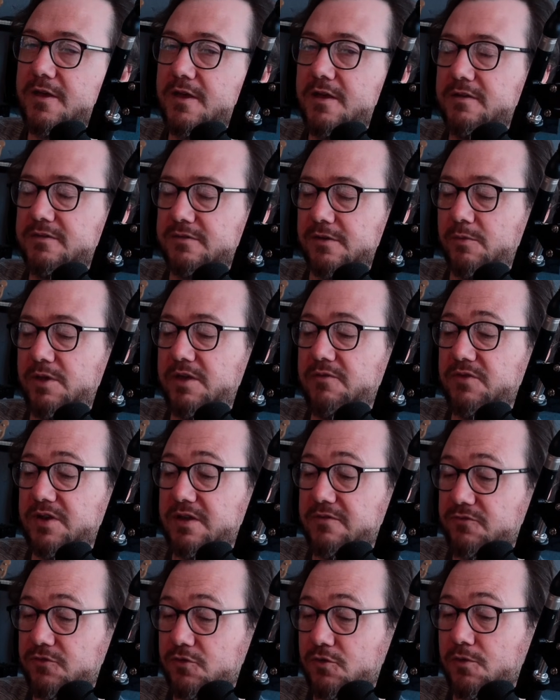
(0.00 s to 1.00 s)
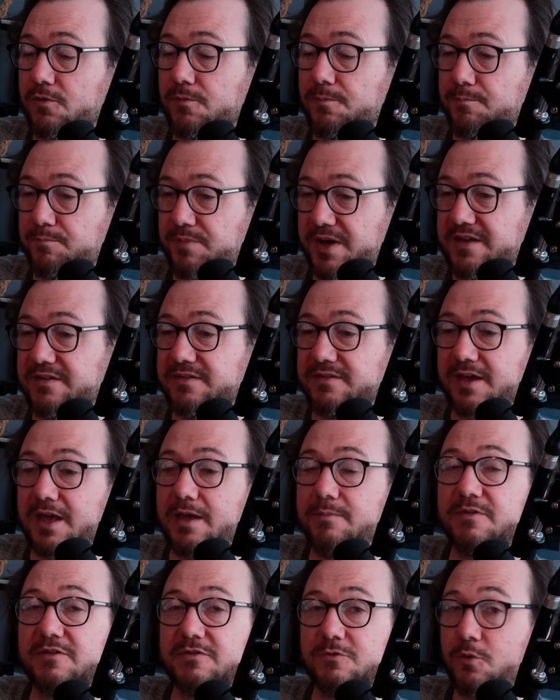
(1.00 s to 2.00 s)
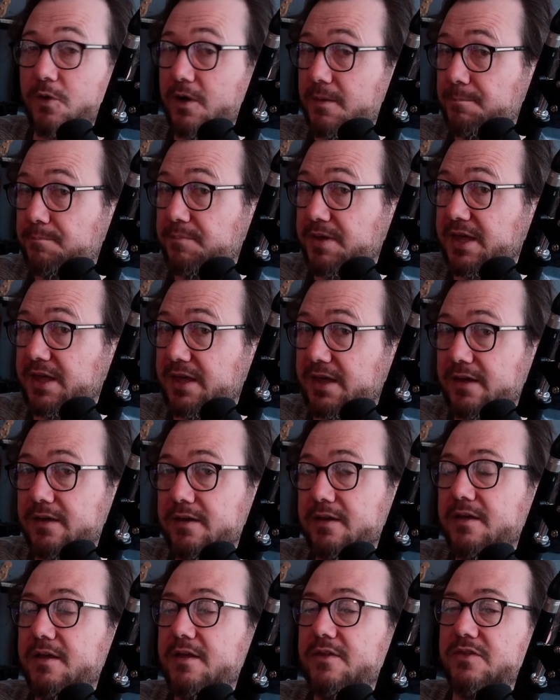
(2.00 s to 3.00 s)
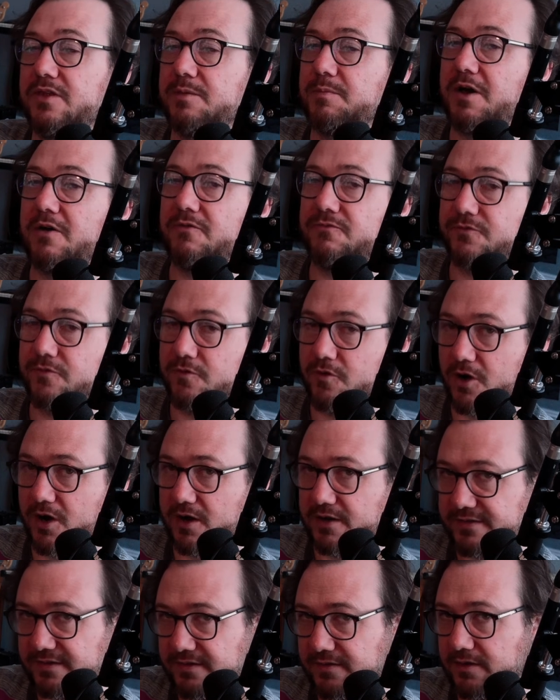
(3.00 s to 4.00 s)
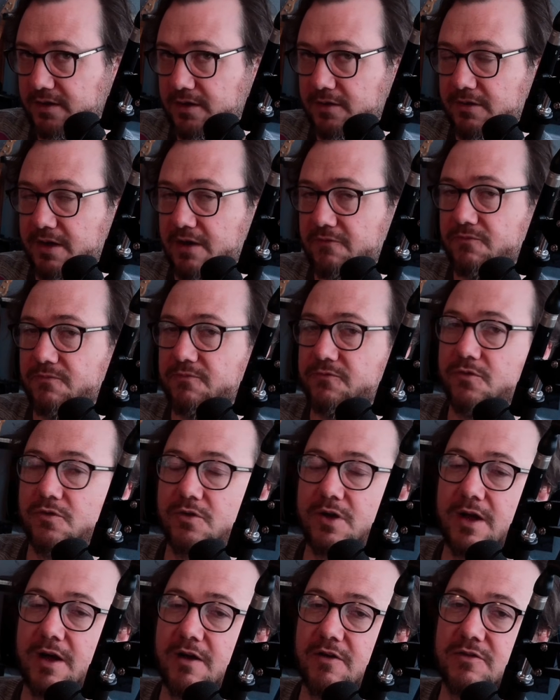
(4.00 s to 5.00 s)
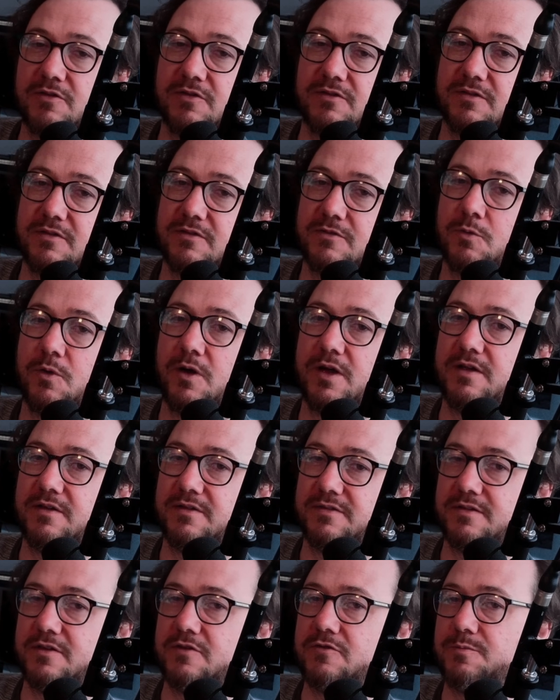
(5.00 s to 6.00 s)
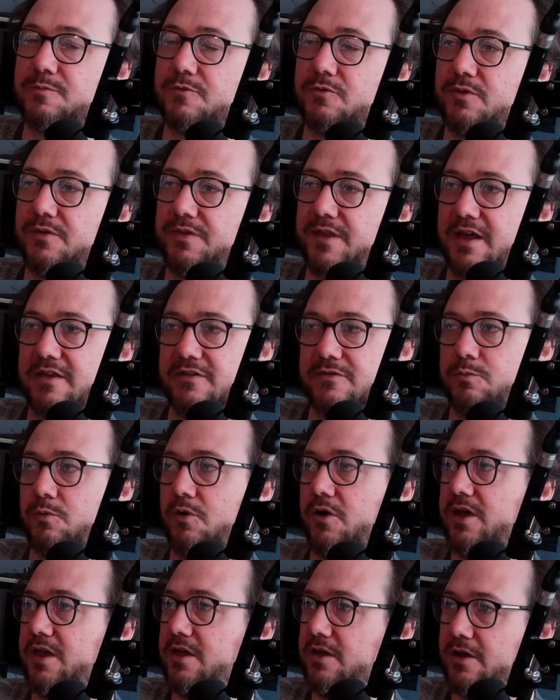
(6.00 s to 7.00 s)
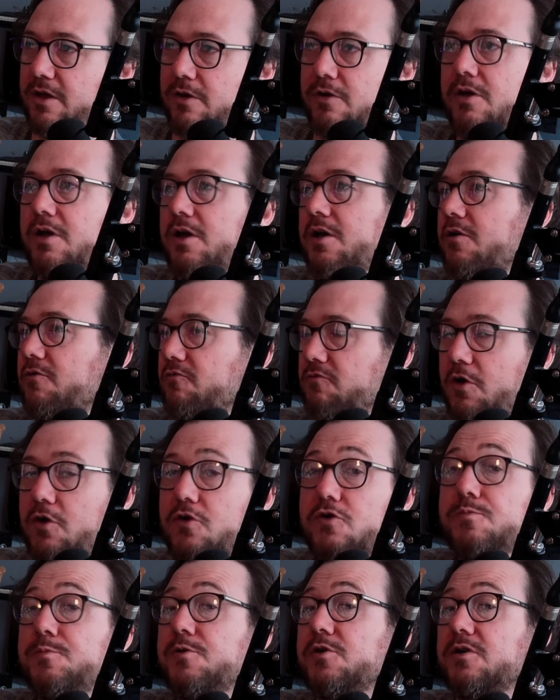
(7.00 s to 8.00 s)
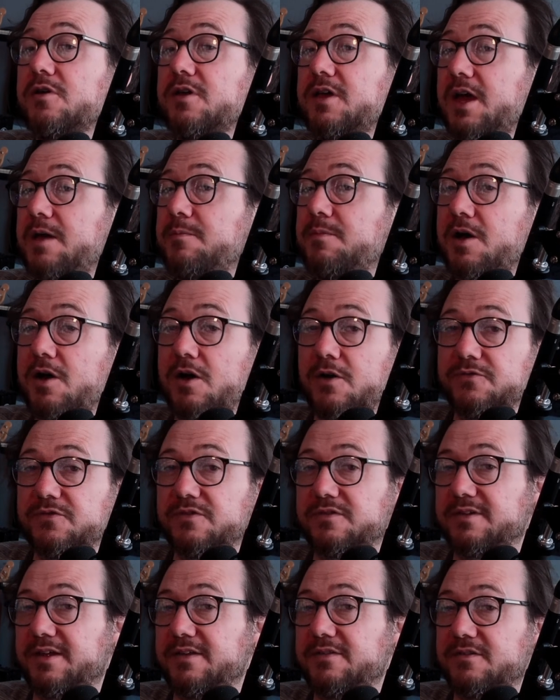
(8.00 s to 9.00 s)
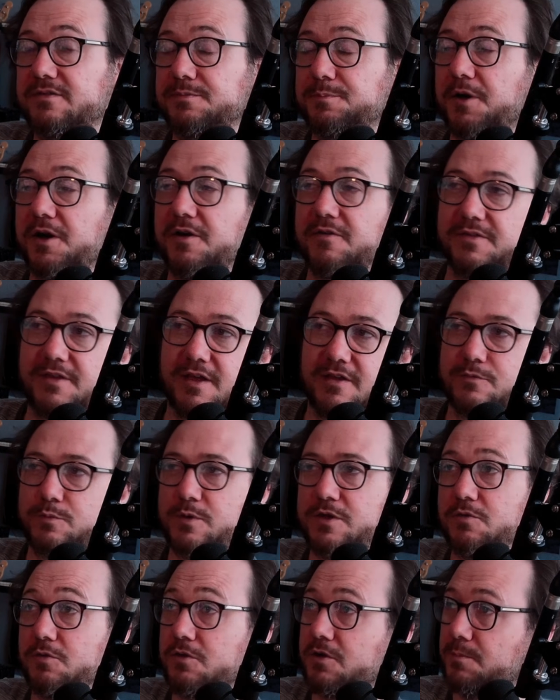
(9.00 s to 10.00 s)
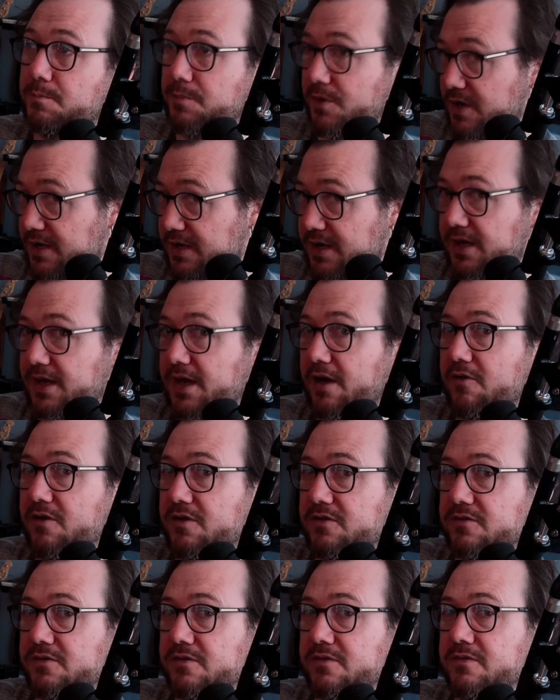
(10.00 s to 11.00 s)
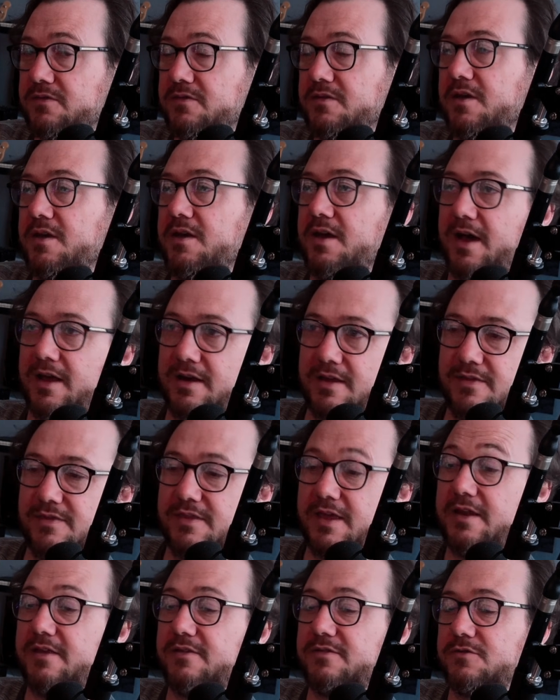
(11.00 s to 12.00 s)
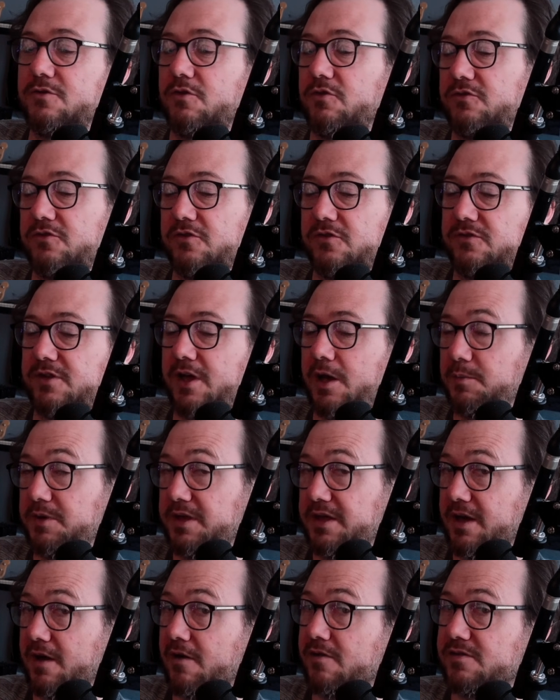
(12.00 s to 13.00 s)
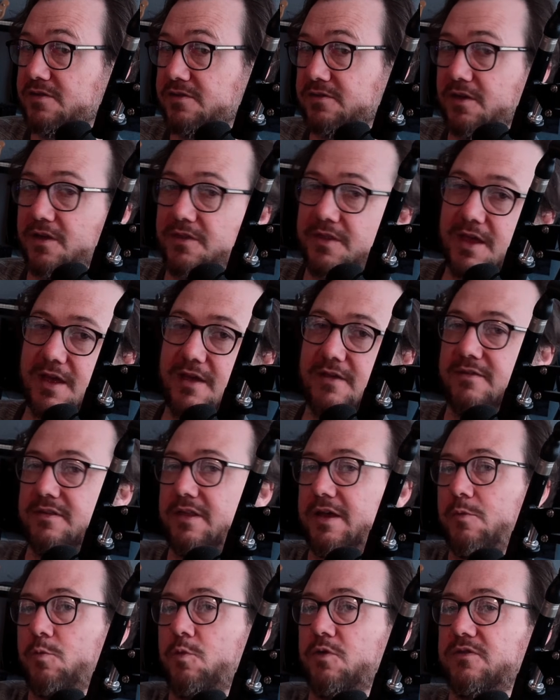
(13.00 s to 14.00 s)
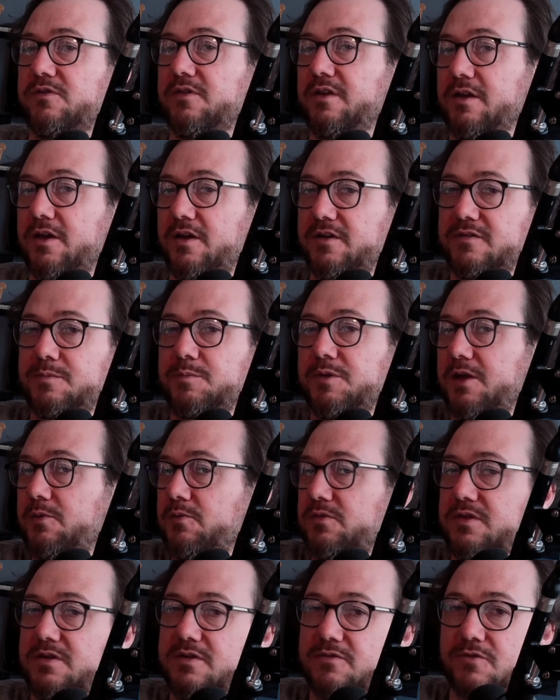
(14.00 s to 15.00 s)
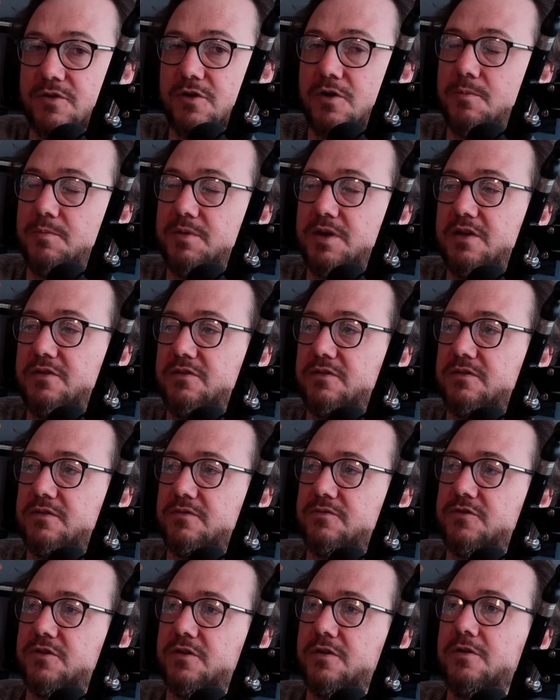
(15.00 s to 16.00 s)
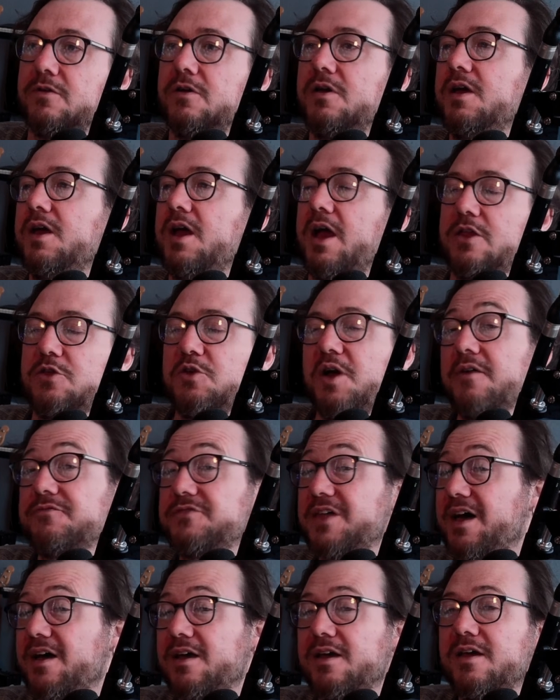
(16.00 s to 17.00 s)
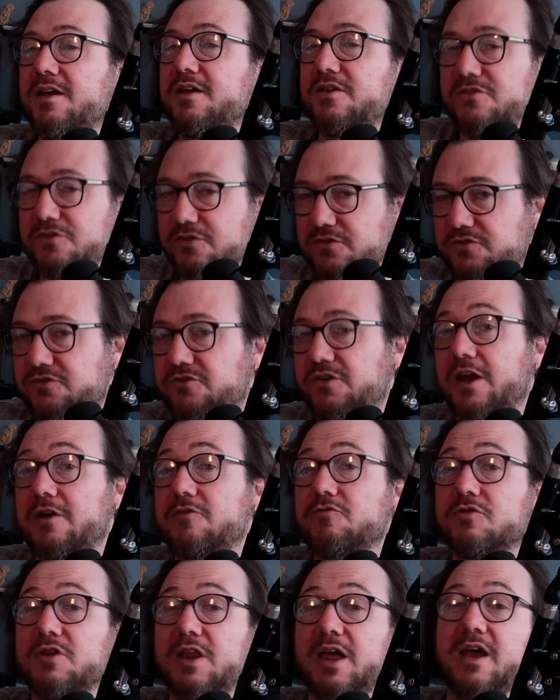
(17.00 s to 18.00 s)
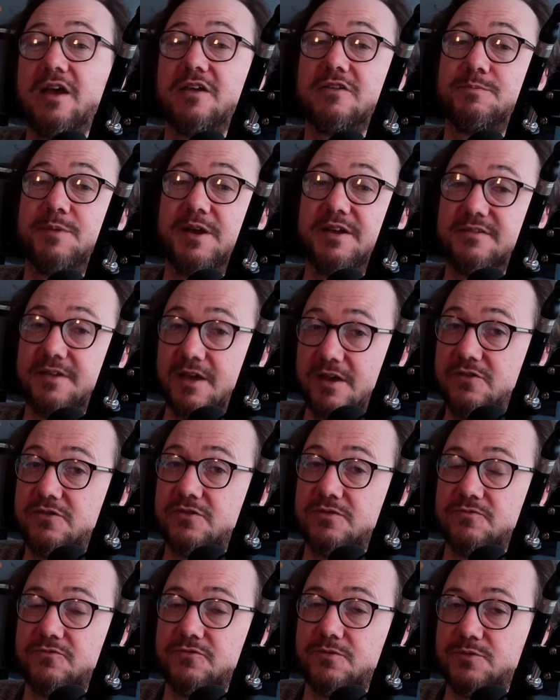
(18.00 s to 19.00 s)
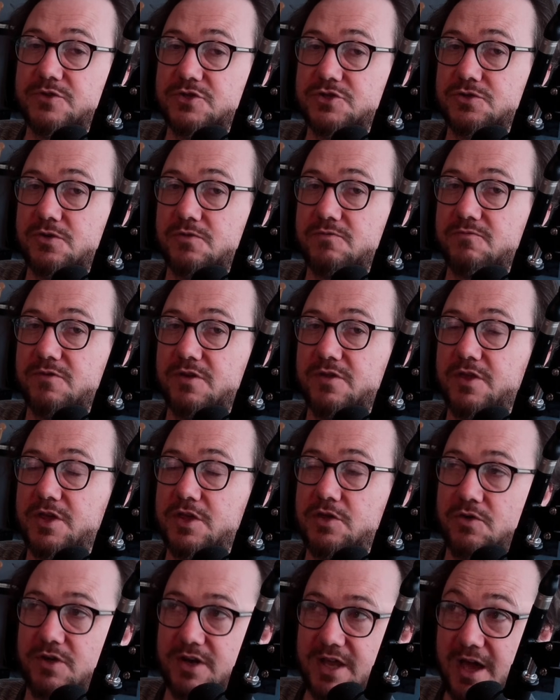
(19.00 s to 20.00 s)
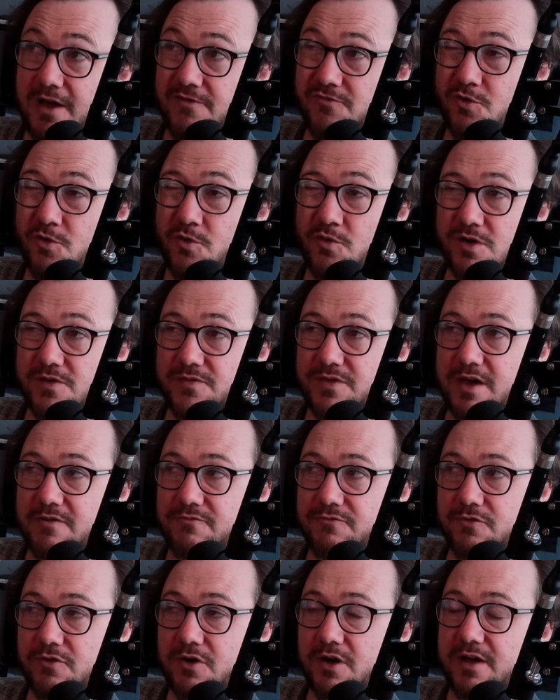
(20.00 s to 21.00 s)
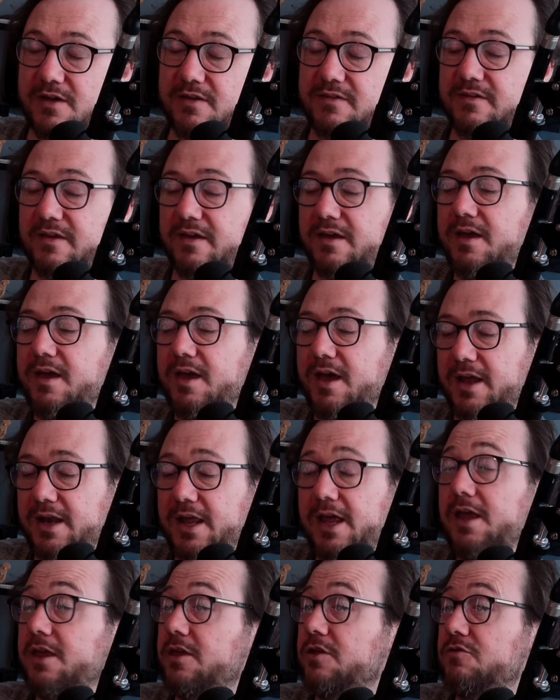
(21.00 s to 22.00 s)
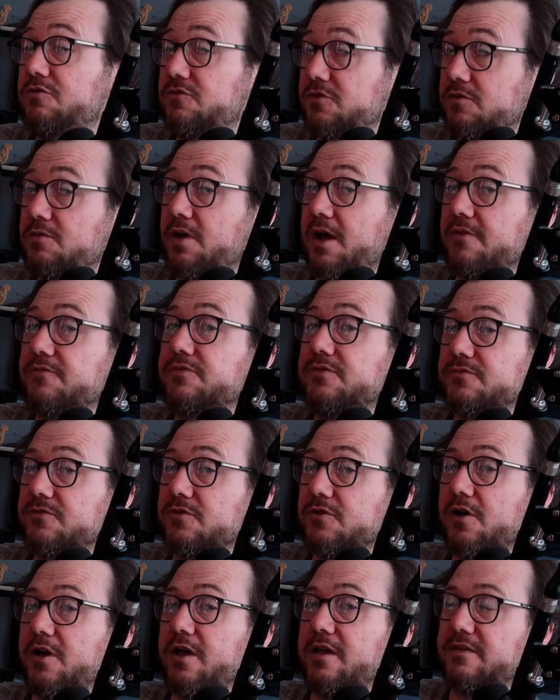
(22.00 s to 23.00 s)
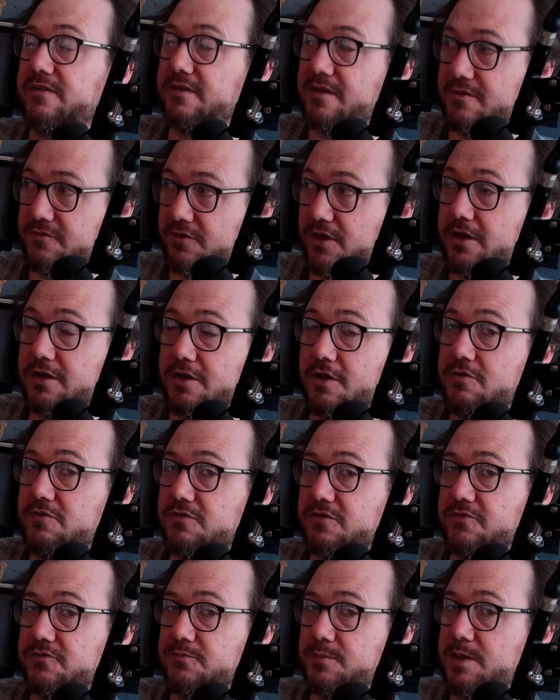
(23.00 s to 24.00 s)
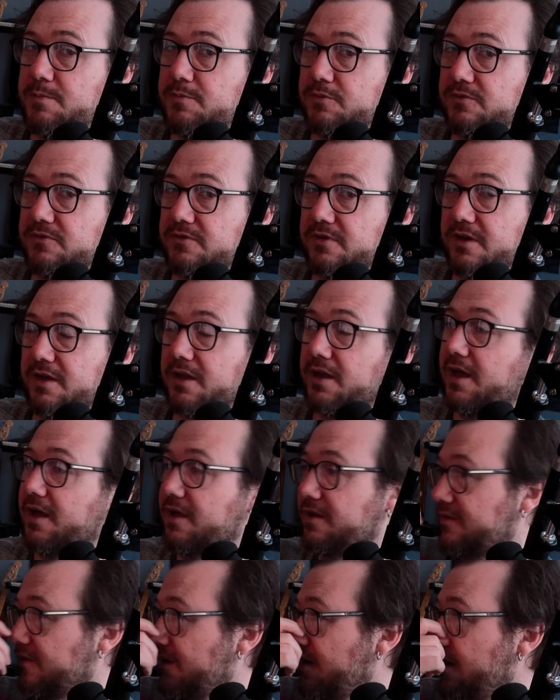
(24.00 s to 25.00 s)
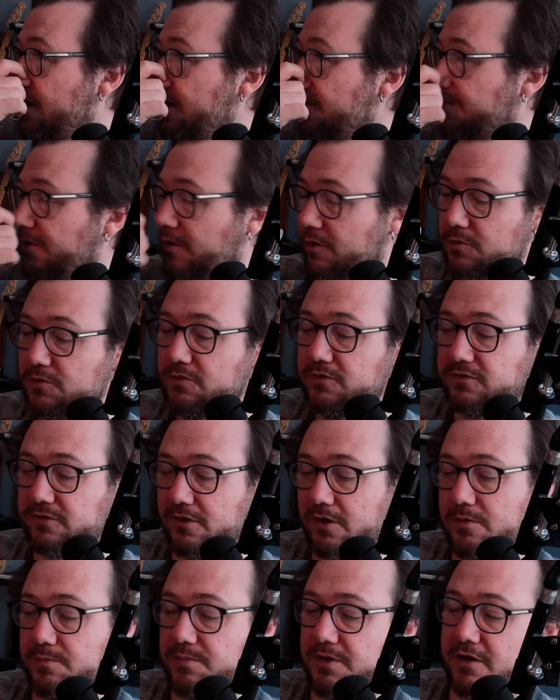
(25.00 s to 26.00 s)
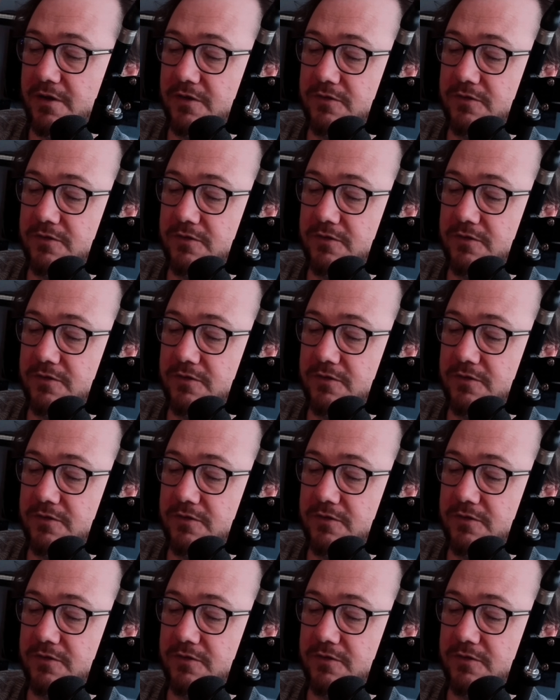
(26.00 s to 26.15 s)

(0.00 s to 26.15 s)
So even if your base game is quite big, the amount of variety that you get from 4 characters is quite considerable. And that's why, Rogue Book came out after Slay the Spire, and that's where you're combining characters. And then it's not just how many characters are there, it's like, what's it like to play with the different combinations of 2? And you have that just general expectation from the genre that you're going to have all of that variety. And here you do have the variety of like loads of meeples to collect, but also because